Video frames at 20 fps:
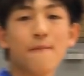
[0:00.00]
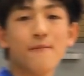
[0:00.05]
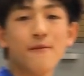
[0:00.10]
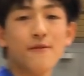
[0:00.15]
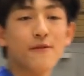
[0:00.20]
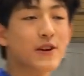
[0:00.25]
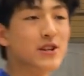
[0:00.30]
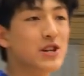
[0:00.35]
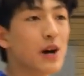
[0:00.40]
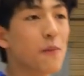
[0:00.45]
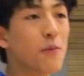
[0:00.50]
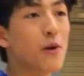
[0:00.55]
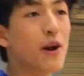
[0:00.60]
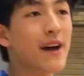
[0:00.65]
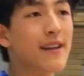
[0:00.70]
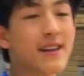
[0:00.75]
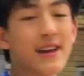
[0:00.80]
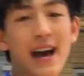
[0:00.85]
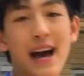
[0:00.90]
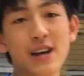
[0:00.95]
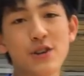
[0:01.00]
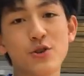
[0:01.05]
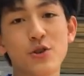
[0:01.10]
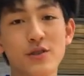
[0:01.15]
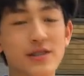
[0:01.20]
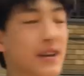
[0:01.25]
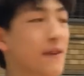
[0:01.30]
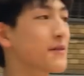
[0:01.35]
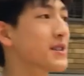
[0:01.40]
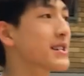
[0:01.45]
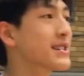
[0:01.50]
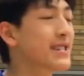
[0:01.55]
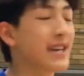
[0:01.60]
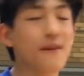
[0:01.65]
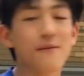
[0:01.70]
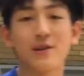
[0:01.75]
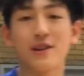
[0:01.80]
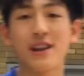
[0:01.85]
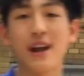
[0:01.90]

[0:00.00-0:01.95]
For example, like the Astrox 77,